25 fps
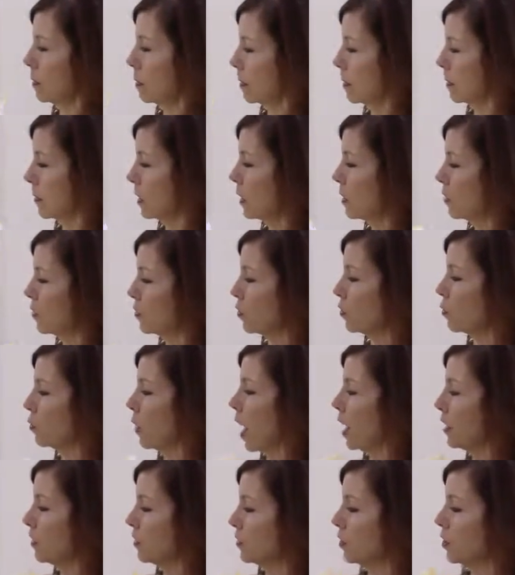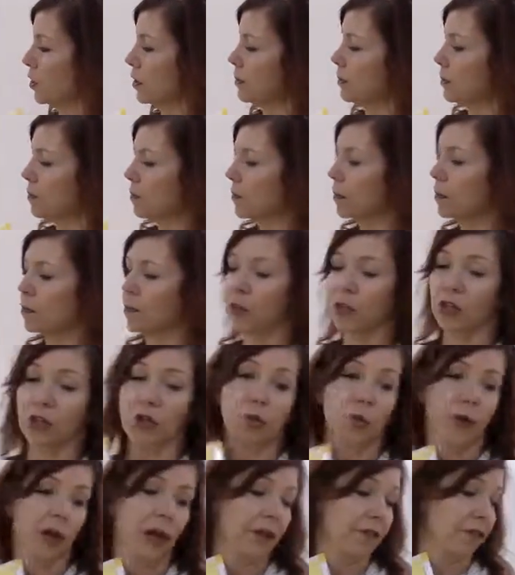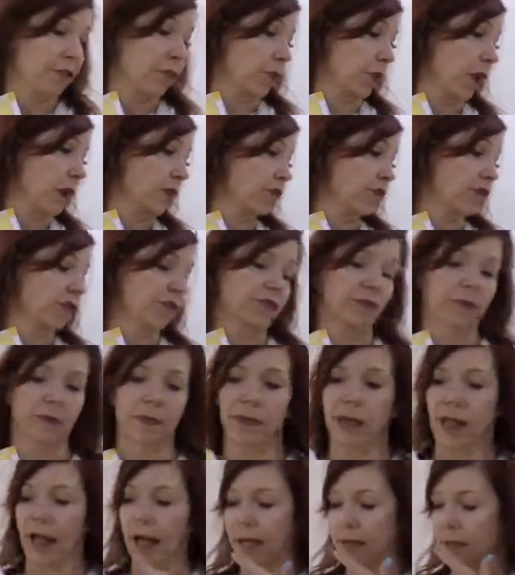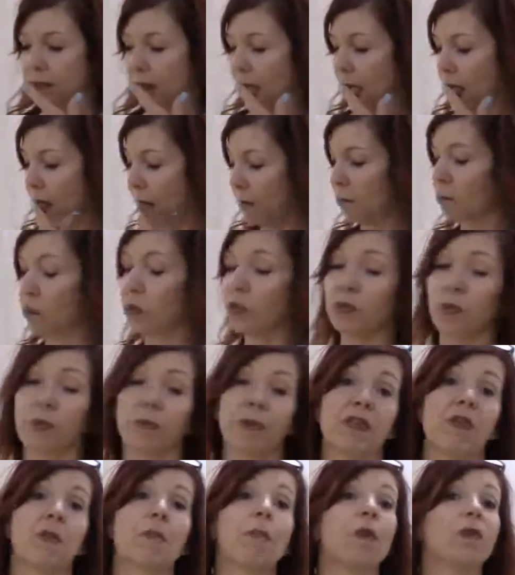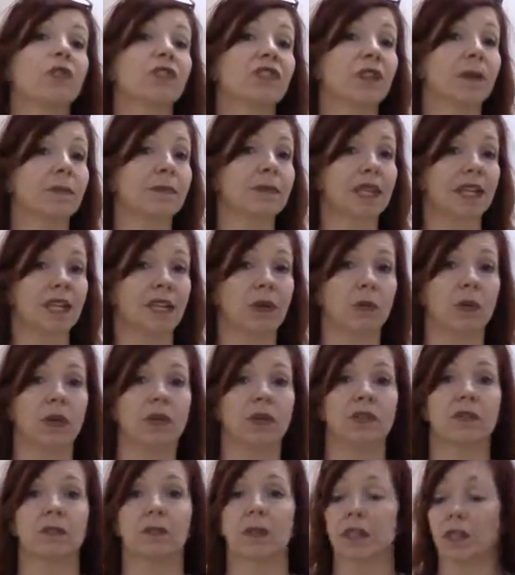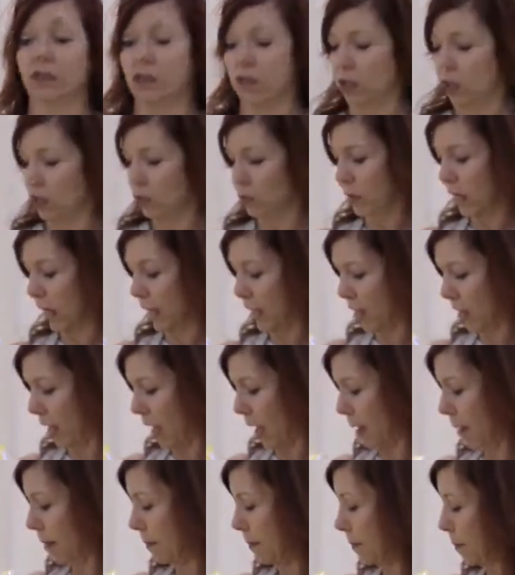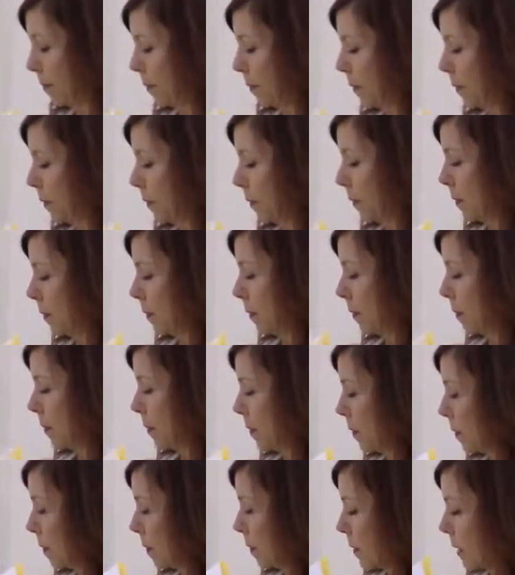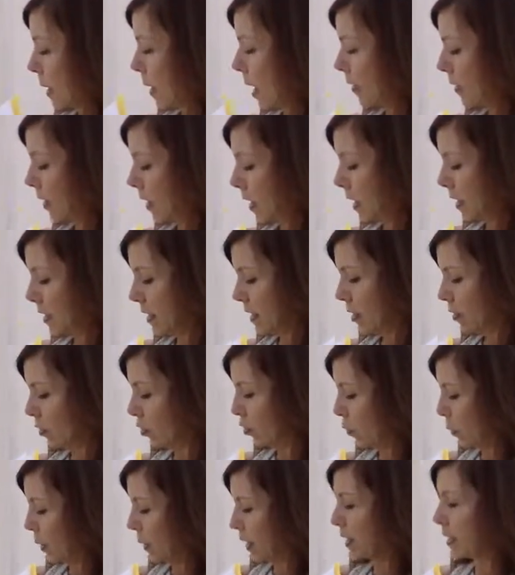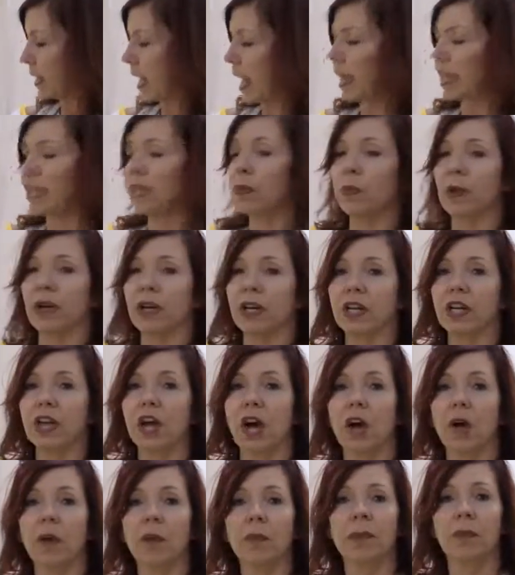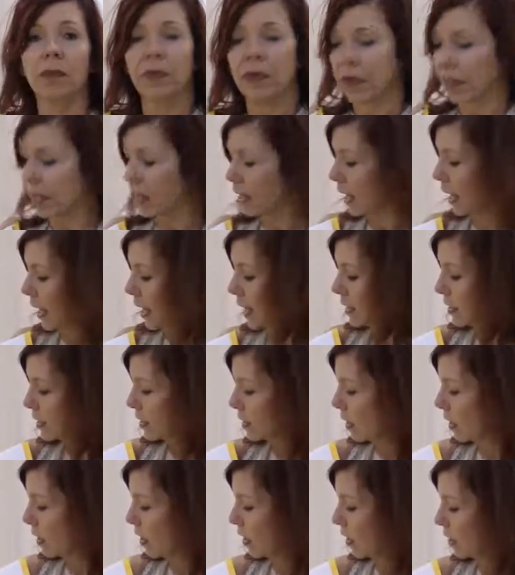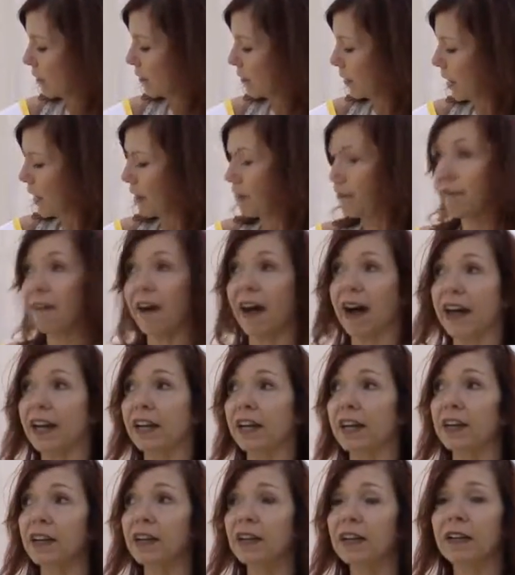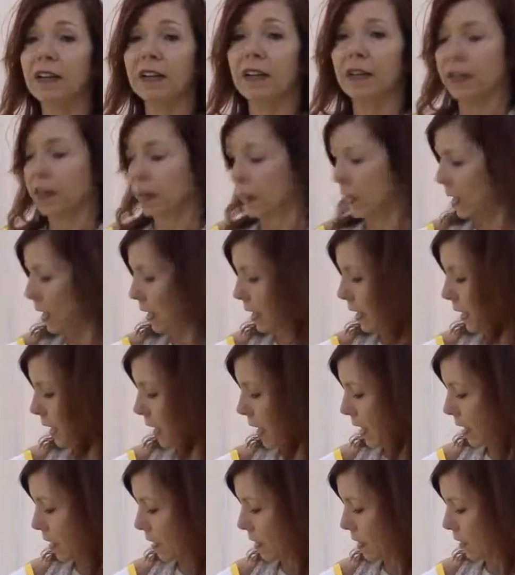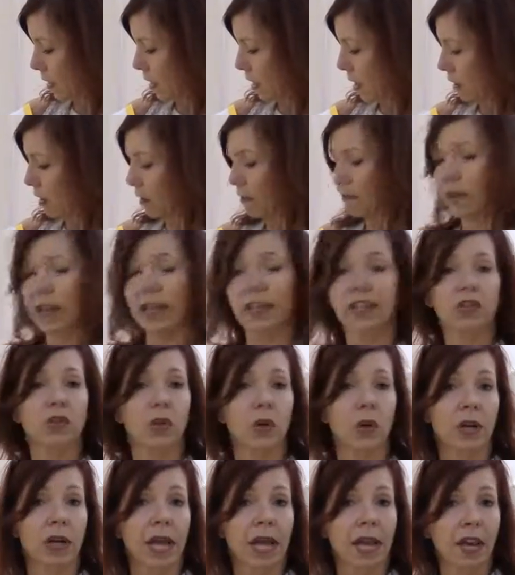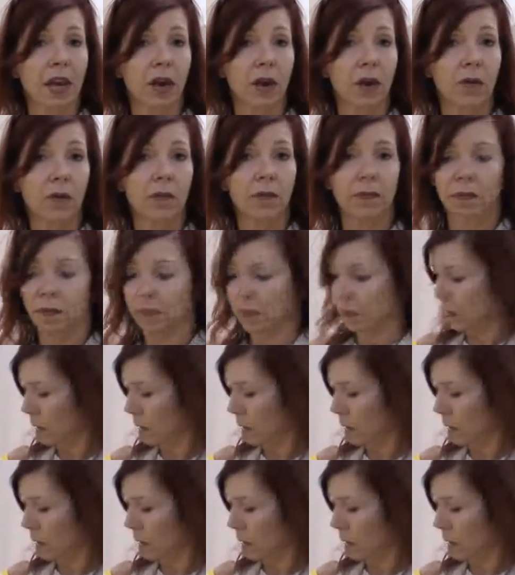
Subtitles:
there's a roster, but you will have your roster from class, which will be the most updated one, so make sure that you take that. And then it tells you exactly where to go in case of a fire, in case of a tornado,